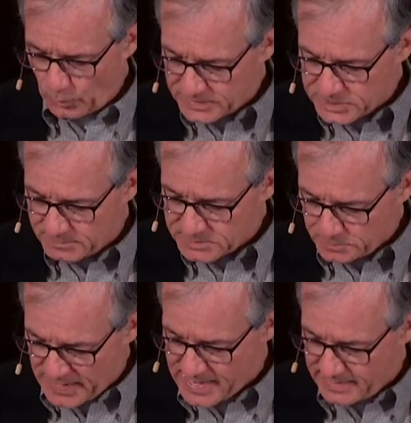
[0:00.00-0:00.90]
Wisdom is
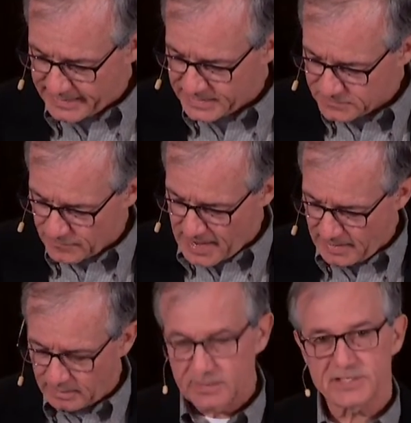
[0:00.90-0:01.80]
pitted against
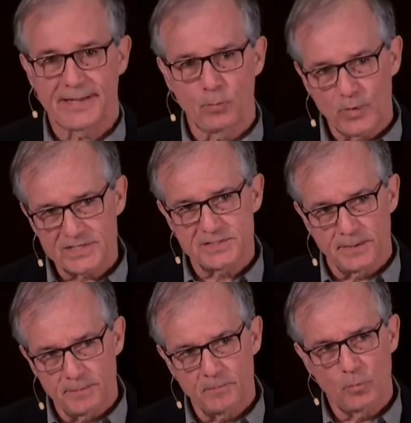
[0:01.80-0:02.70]
violence, and
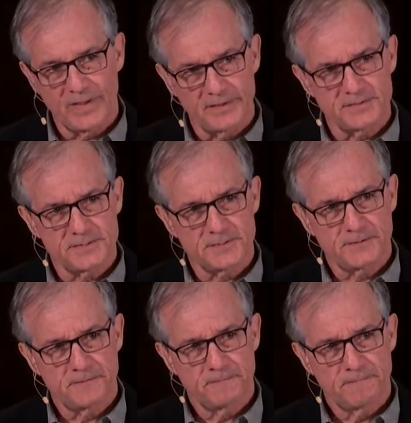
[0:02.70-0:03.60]
wisdom wins.